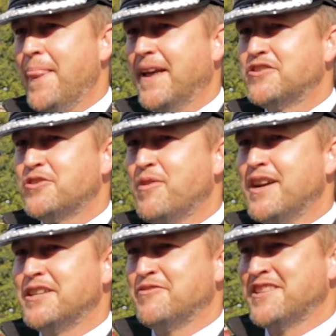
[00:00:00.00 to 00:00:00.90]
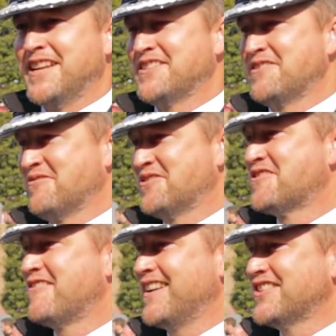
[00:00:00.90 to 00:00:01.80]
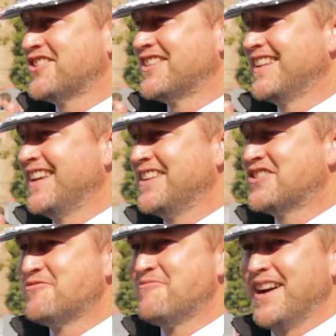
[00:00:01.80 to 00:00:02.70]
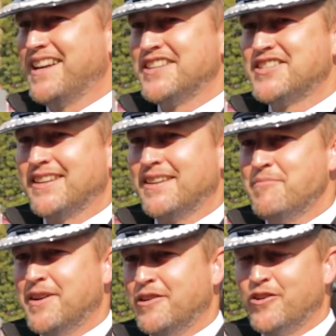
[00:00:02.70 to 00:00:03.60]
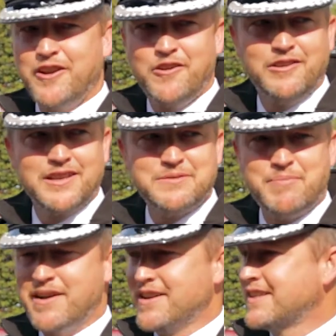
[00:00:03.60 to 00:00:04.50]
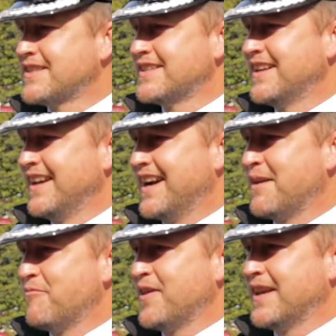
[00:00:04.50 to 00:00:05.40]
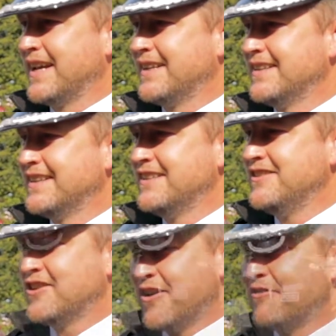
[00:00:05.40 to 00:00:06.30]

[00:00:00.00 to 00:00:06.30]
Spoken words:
in some ways it was an itch that was scratched. In some ways I'm looking at all these bikes and I'm thinking, you can't